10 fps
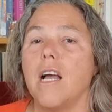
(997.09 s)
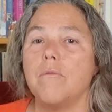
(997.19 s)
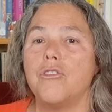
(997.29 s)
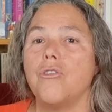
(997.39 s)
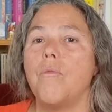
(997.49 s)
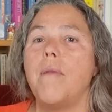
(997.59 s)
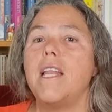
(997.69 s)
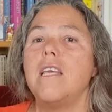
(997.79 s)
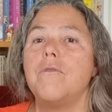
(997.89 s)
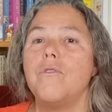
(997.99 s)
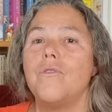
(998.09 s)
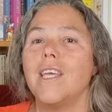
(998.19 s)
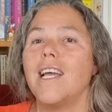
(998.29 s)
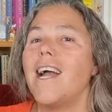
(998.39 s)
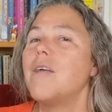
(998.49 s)
I'm sure many of you
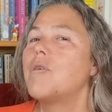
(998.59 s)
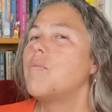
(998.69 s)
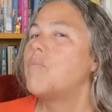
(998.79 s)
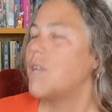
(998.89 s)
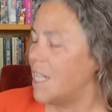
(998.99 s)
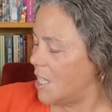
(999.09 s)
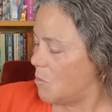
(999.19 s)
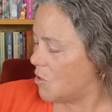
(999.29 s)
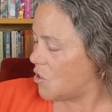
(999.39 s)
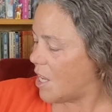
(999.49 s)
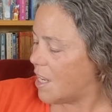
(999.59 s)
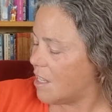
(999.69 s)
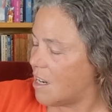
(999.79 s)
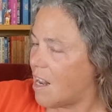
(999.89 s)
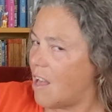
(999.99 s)
think I'm completely
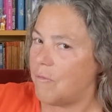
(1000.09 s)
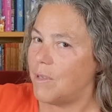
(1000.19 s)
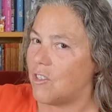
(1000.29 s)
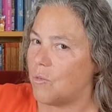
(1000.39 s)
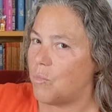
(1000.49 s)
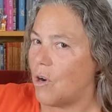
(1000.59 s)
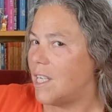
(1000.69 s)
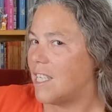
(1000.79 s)
mistaken and I have missed the point,